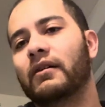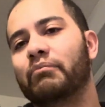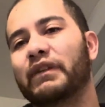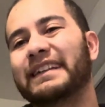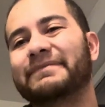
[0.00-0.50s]

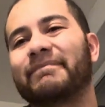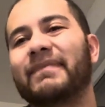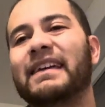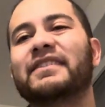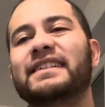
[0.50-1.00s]
But
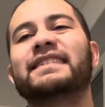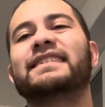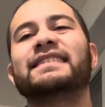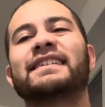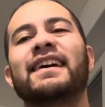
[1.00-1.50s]

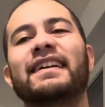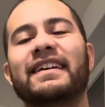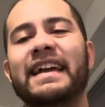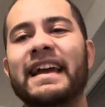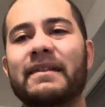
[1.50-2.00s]
it's kind of like
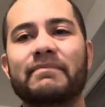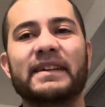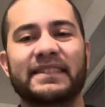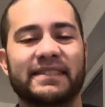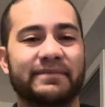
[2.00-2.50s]
a hit and
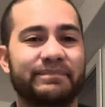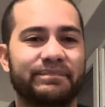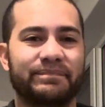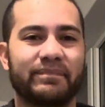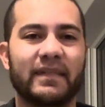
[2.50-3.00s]
miss.
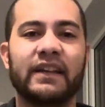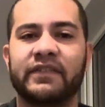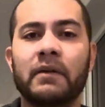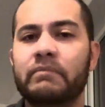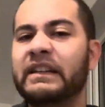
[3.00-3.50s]
And
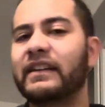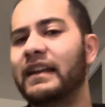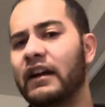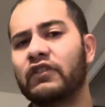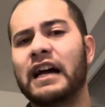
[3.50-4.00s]
some beats I
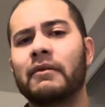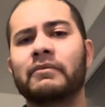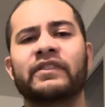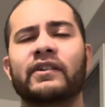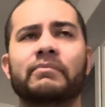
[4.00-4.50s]
like on the album,
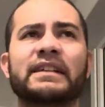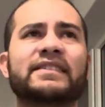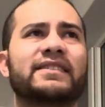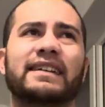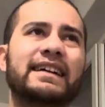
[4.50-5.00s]
but some beats
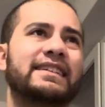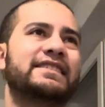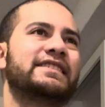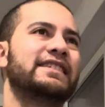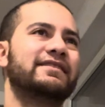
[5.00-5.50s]
are like, I
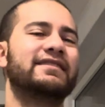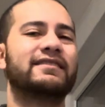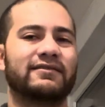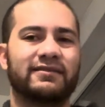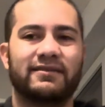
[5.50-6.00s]
just like,
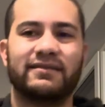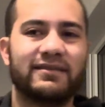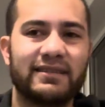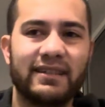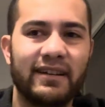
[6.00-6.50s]
no,
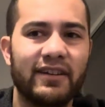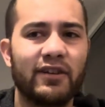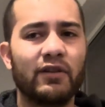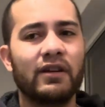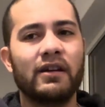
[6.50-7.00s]

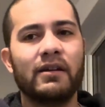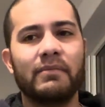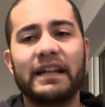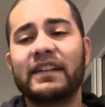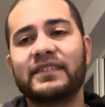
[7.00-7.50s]

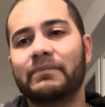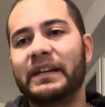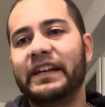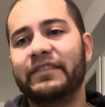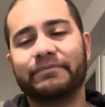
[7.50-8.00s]
But that doesn't
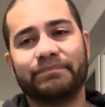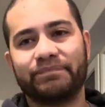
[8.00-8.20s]
mean